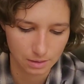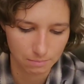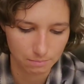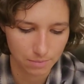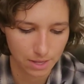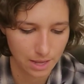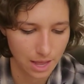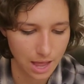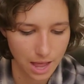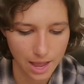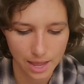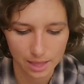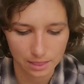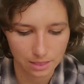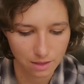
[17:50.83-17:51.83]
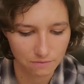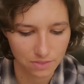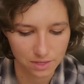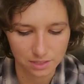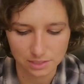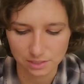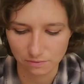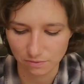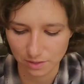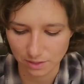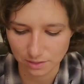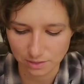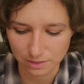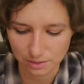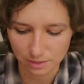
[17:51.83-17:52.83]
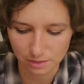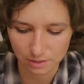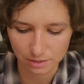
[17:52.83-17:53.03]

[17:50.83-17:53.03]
But I love this. It feels,